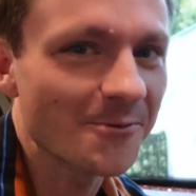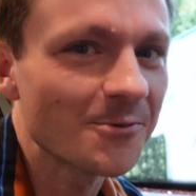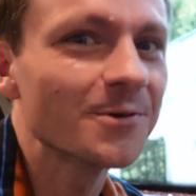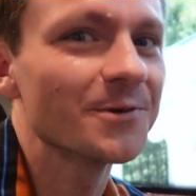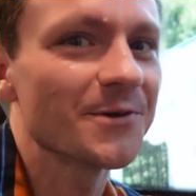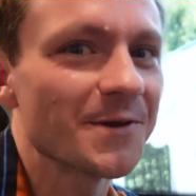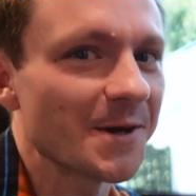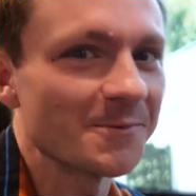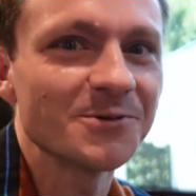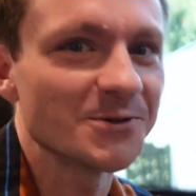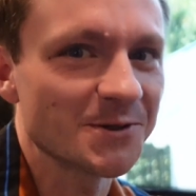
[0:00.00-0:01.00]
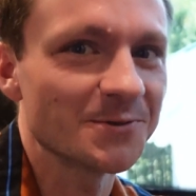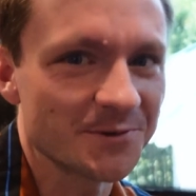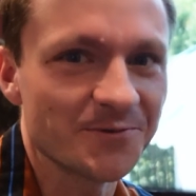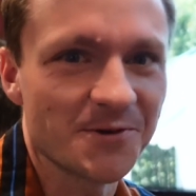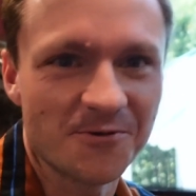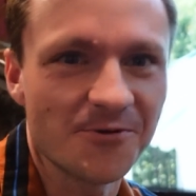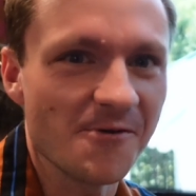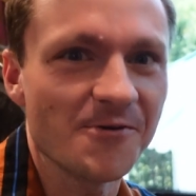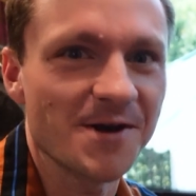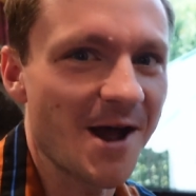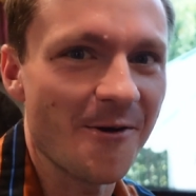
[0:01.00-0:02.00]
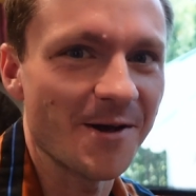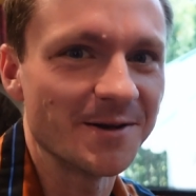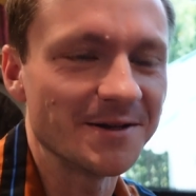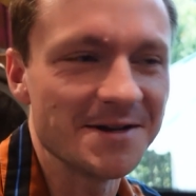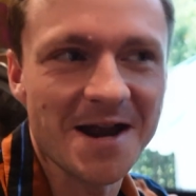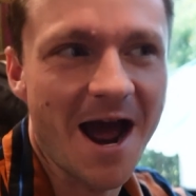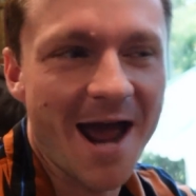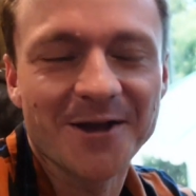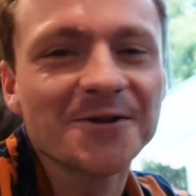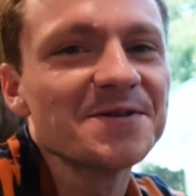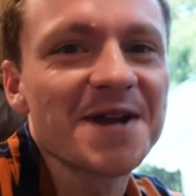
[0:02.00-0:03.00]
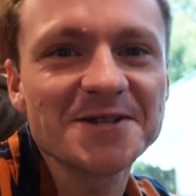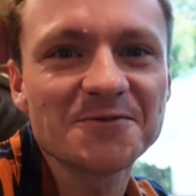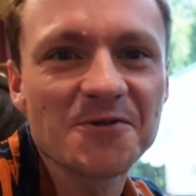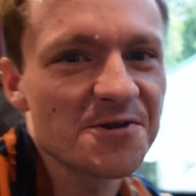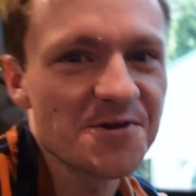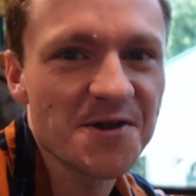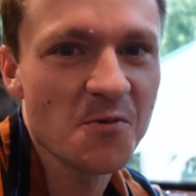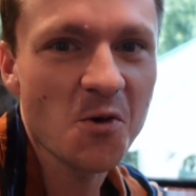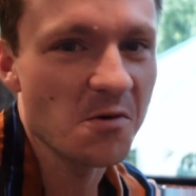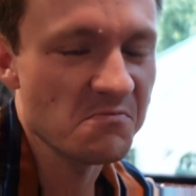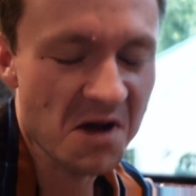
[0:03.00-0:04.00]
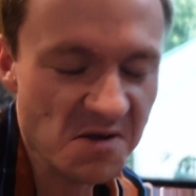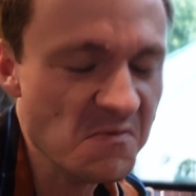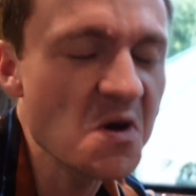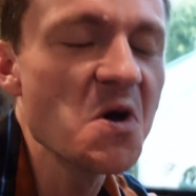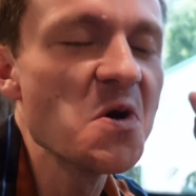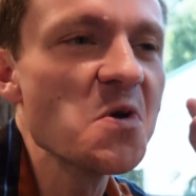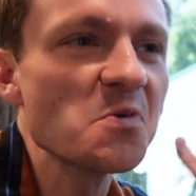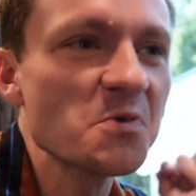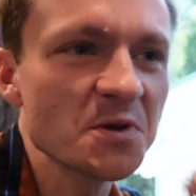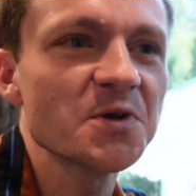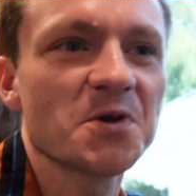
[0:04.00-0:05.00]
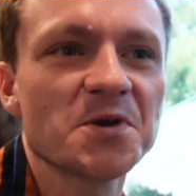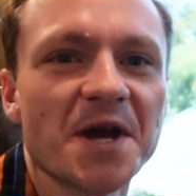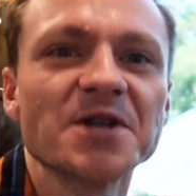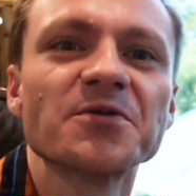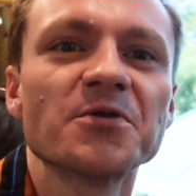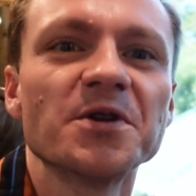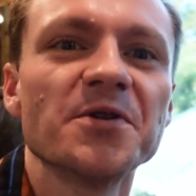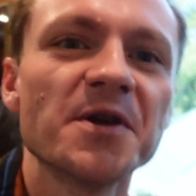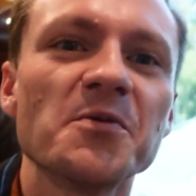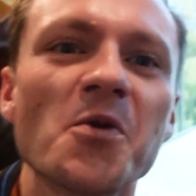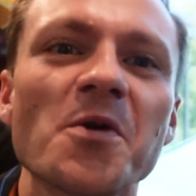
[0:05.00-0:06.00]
I really think I'm just gonna live here forever now, and I couldn't ask for anything more. I really couldn't ask for anything